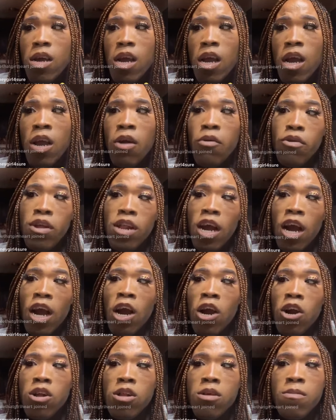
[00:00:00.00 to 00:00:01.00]
it really
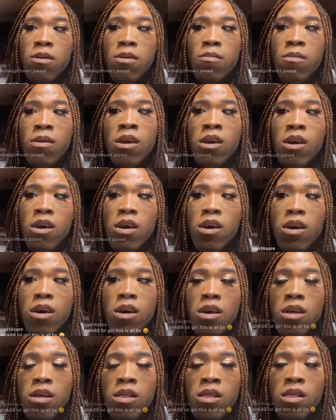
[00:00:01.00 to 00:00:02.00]
hurted me
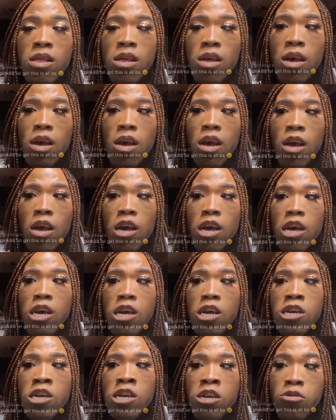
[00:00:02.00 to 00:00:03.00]
because
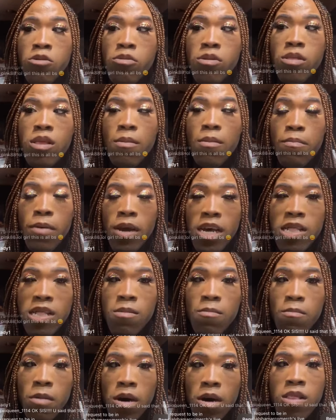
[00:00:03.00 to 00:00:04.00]
she was the best
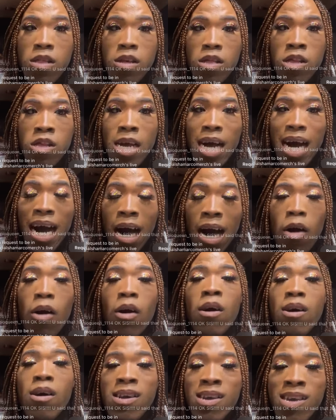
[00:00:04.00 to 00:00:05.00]
mother to all
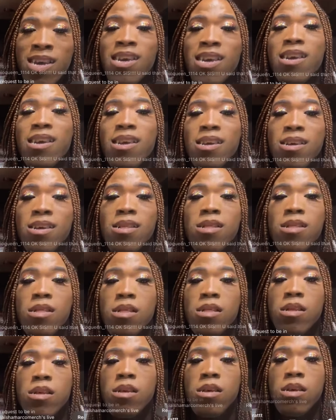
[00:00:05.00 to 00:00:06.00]
her
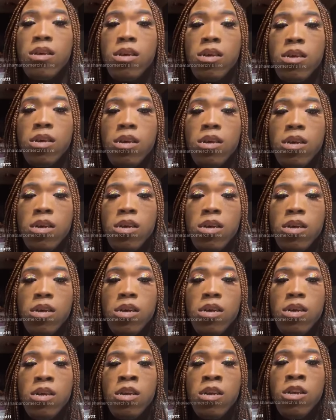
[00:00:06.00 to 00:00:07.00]
kids.
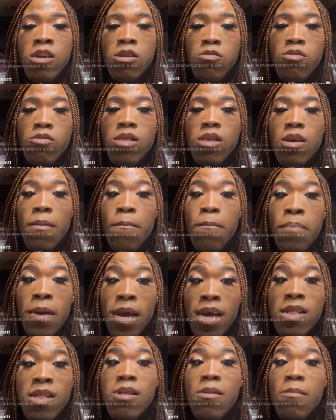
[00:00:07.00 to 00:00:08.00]
She was the
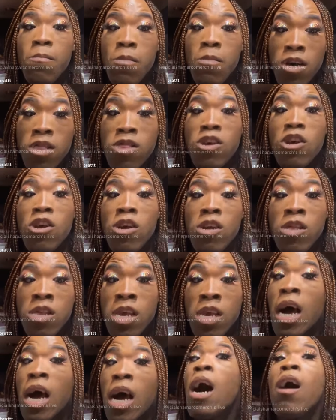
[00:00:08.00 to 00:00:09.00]
best mother
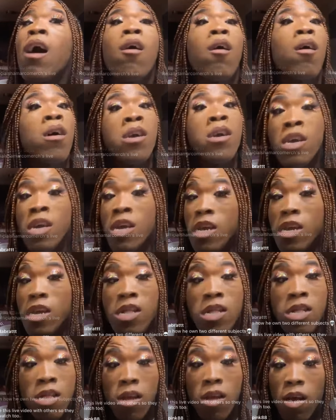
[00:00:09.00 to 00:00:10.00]
to all
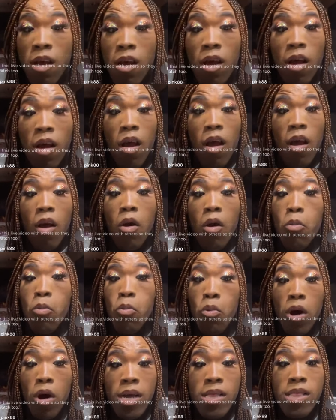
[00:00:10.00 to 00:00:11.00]
kids.
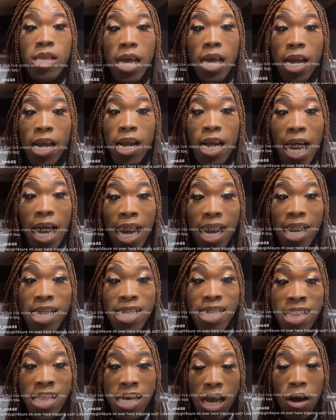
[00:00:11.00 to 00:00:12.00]
One thing I
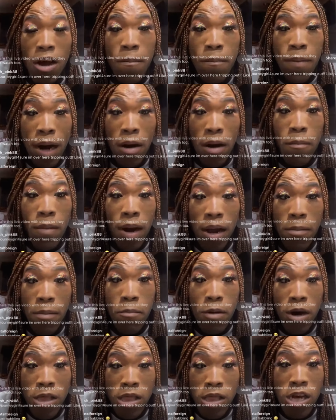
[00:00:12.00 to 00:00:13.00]
could say about my
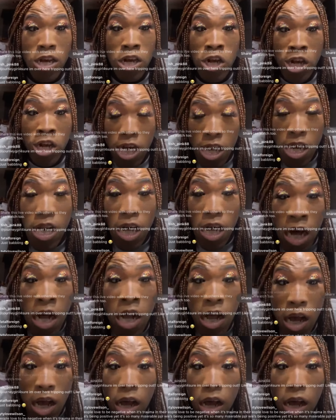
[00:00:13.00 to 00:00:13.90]
mother, Sheila,